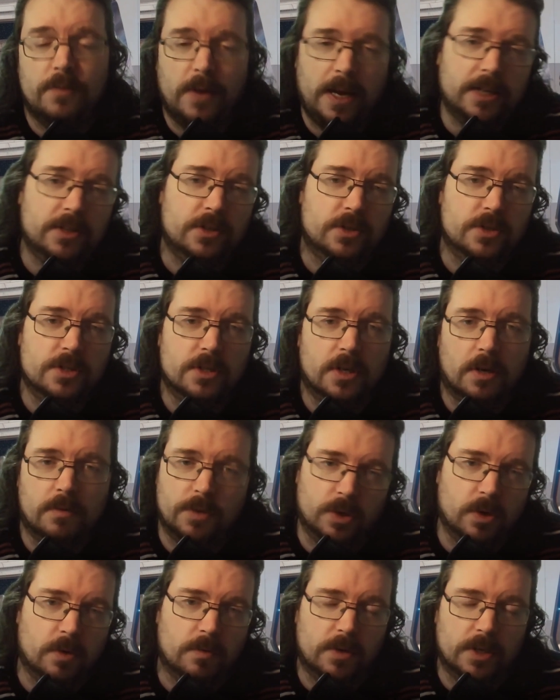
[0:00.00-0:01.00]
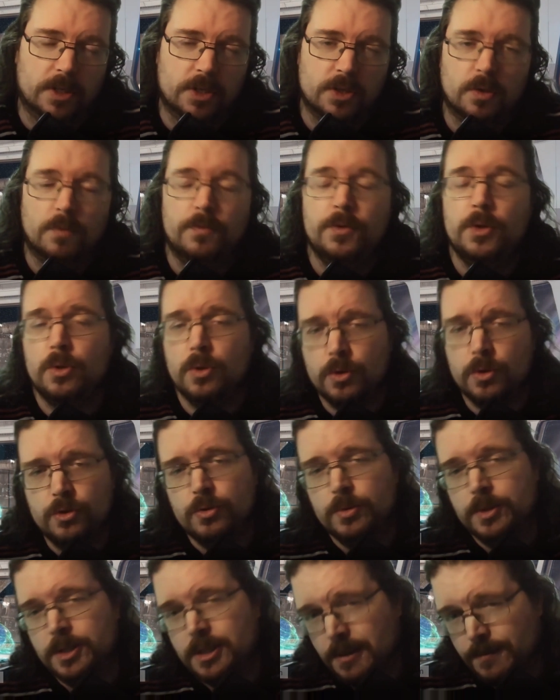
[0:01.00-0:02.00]
factors of recovery. So if you're going
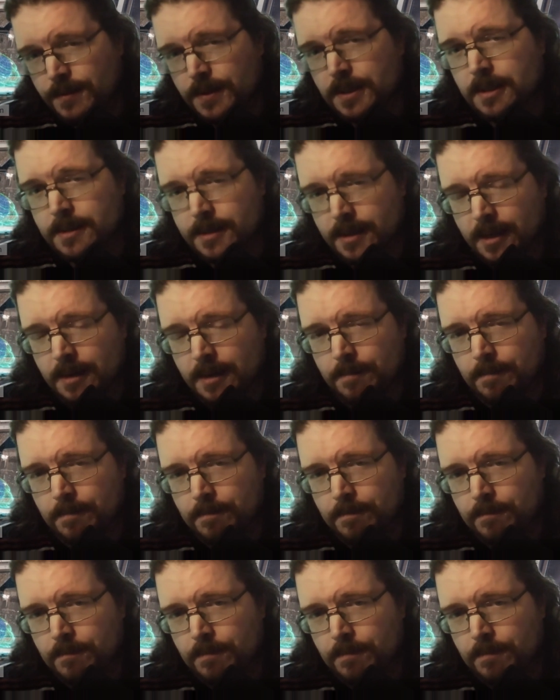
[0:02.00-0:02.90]
through a difficult time,